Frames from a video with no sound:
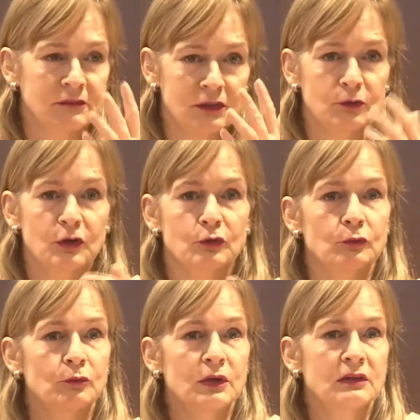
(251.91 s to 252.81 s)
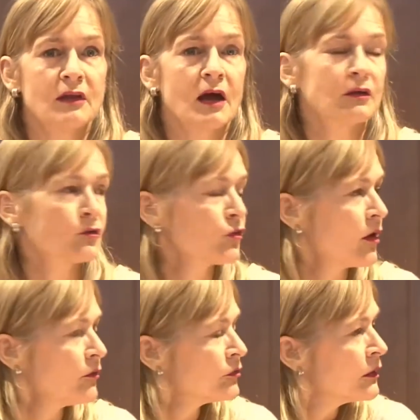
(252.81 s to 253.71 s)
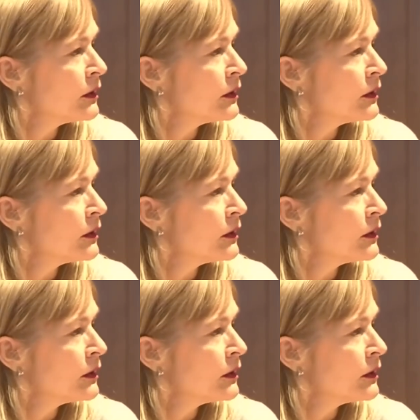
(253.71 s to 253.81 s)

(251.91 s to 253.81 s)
You can read that yourself.